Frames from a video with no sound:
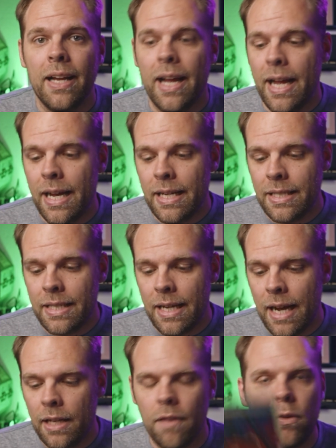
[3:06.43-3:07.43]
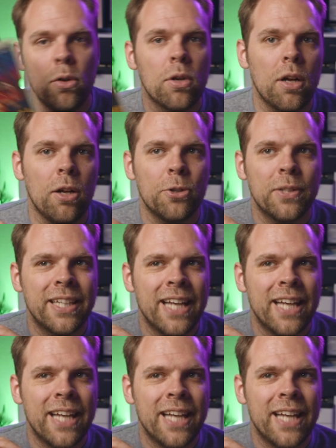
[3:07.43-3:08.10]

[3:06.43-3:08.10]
And uh, I love Little Cauldron